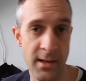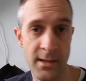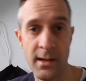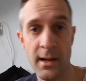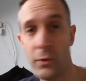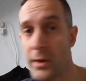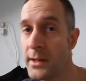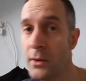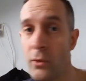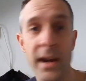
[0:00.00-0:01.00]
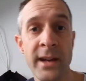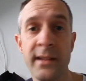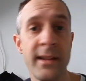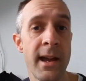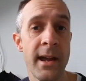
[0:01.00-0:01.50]
Is it a
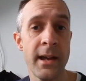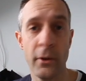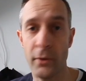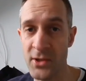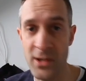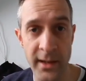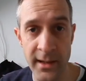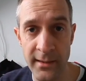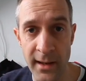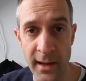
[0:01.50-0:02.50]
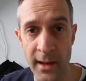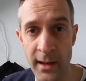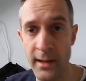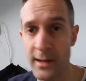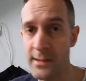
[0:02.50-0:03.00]
rainy day or a sunny
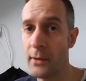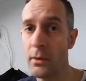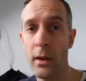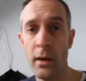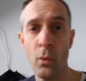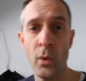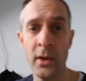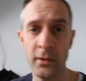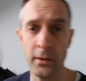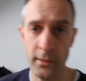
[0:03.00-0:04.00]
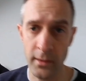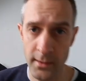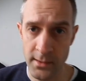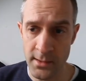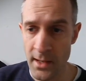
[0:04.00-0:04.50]
day? Is there a lot of wind or
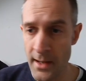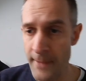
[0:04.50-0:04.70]
not?